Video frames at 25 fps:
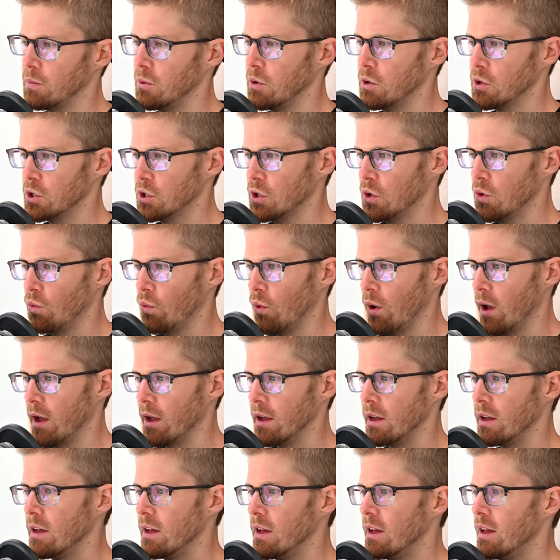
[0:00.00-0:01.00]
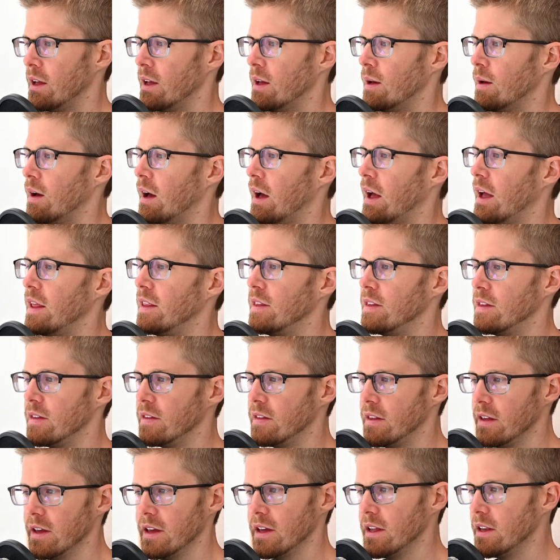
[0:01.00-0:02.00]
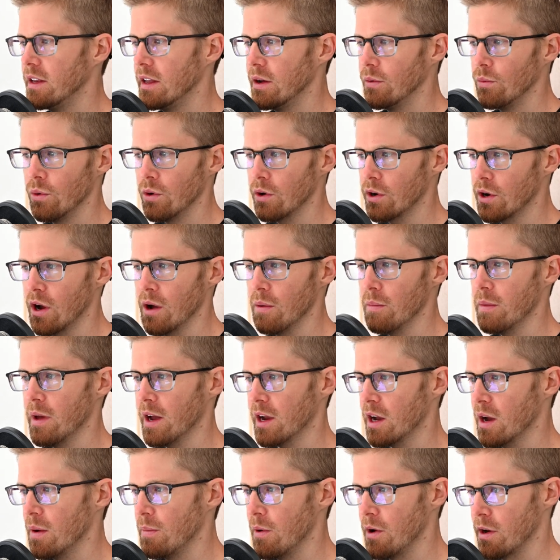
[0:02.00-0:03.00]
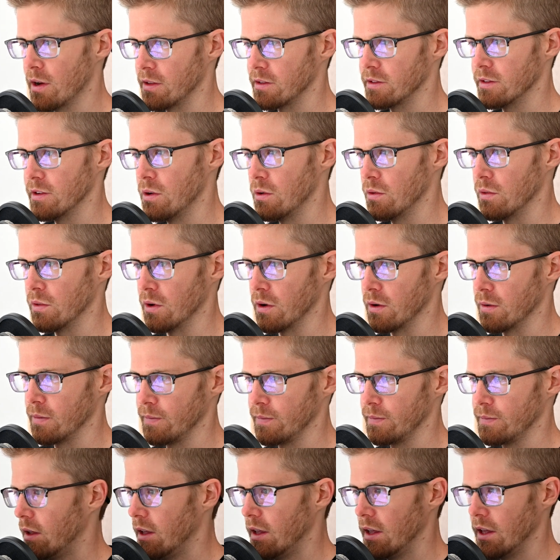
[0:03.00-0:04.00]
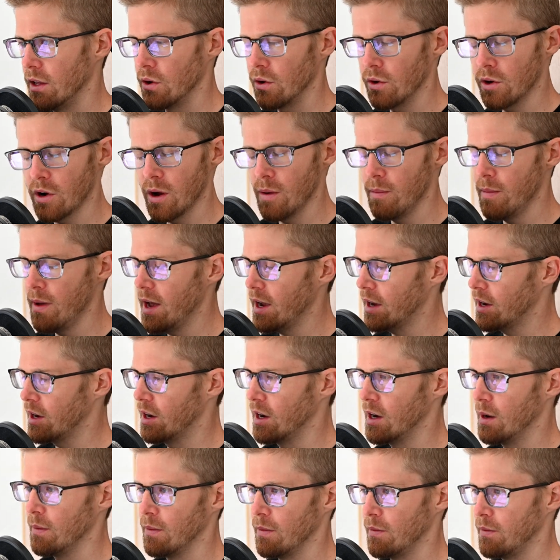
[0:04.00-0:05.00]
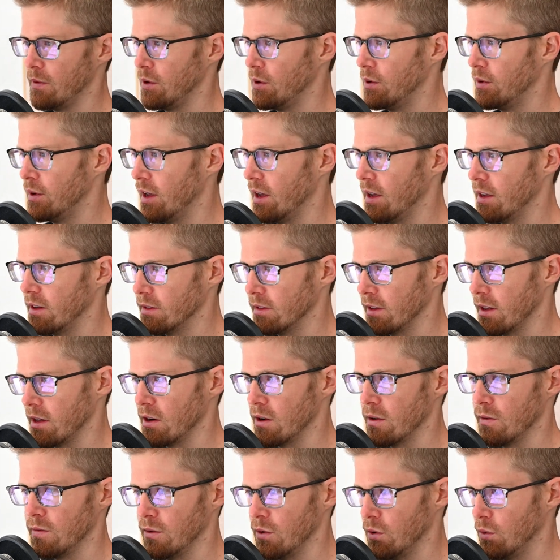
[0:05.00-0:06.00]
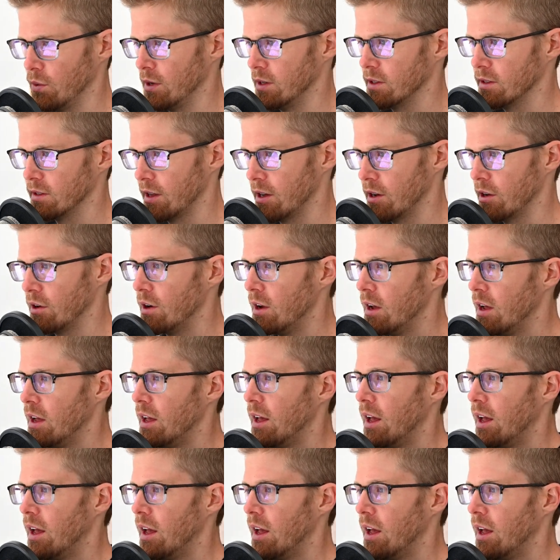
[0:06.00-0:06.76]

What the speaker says: Push it away, and then it will come back up on its own, though. It'll come back up a few days later, a few weeks later.